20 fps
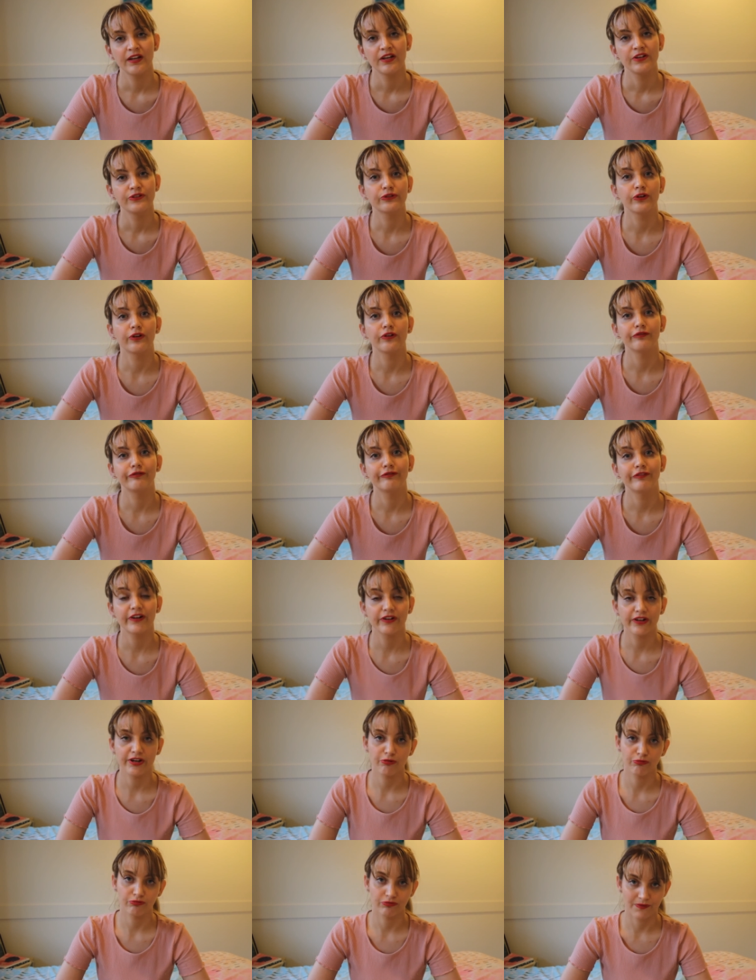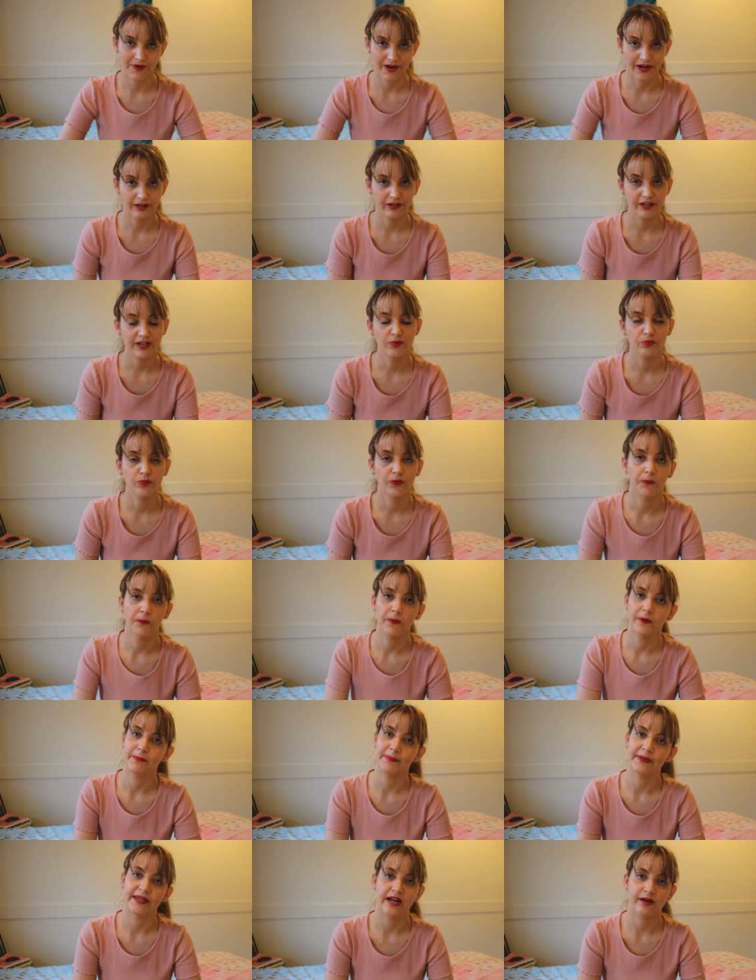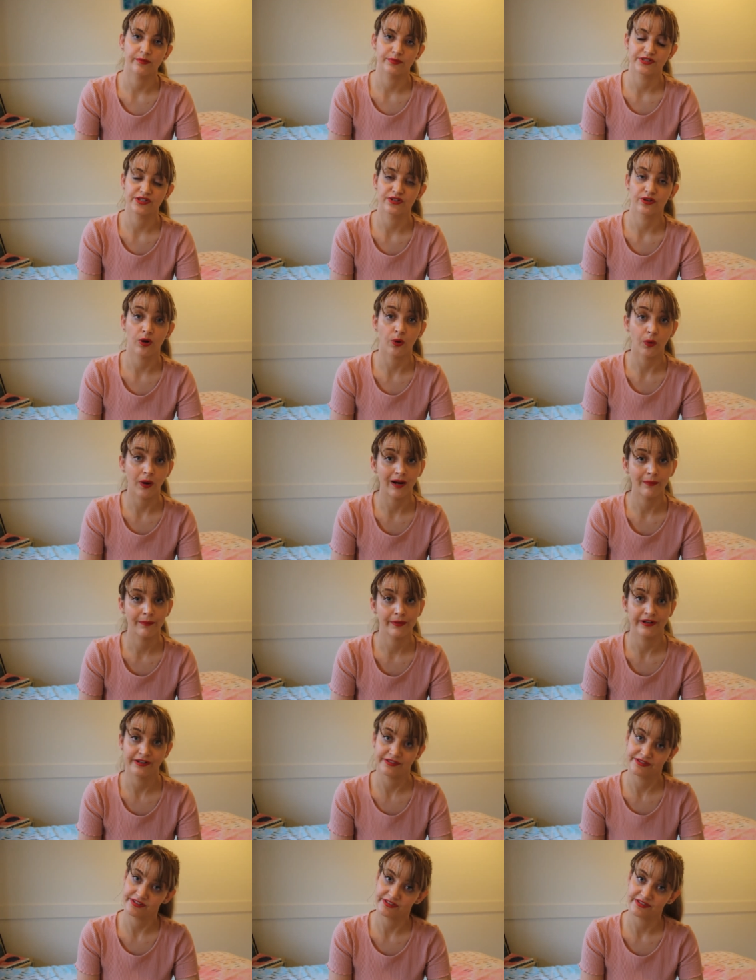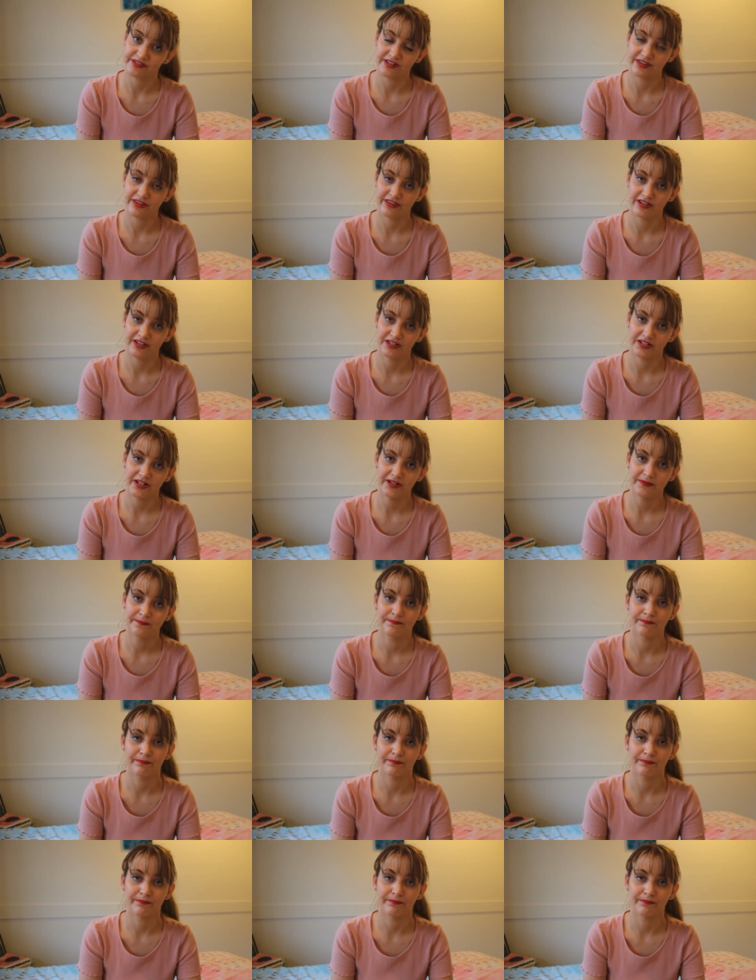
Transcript: So very rarely would we be able to go up and assist in theatre,